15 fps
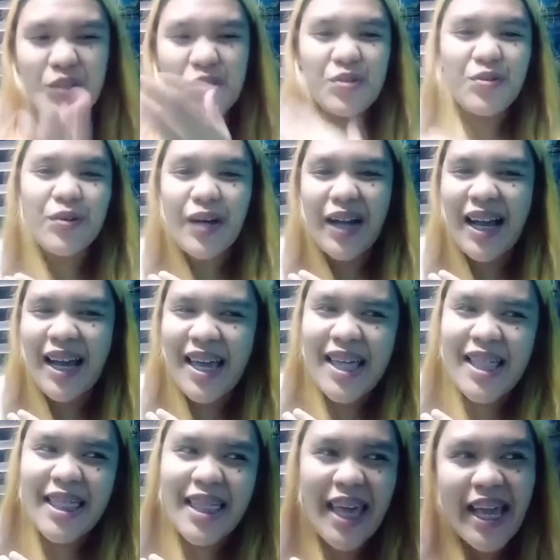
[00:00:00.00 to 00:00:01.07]
So I
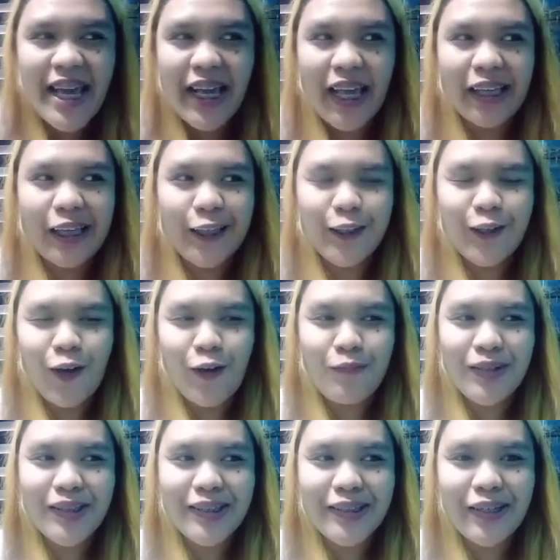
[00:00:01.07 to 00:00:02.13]
think I can call
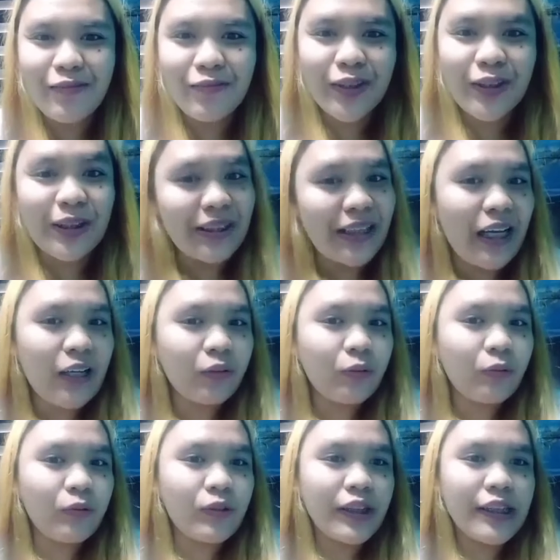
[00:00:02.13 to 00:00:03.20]
myself an
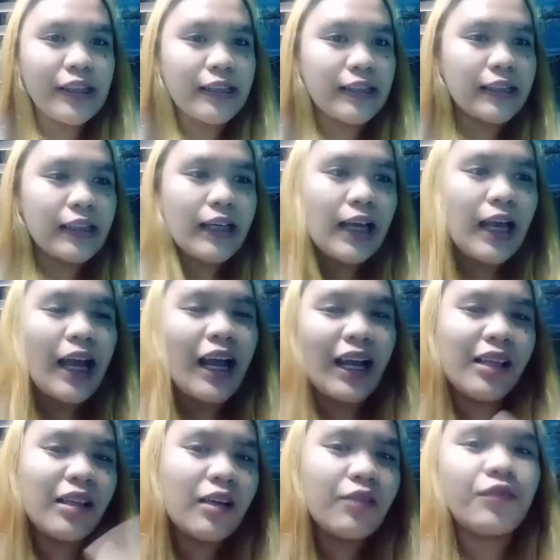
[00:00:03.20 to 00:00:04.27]
otaku since
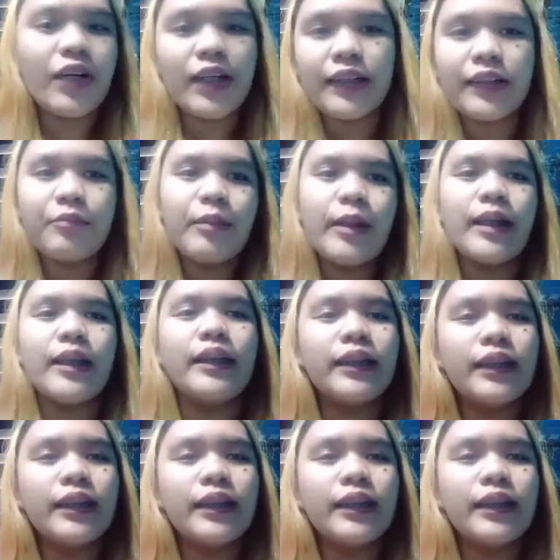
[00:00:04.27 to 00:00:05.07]
I love animes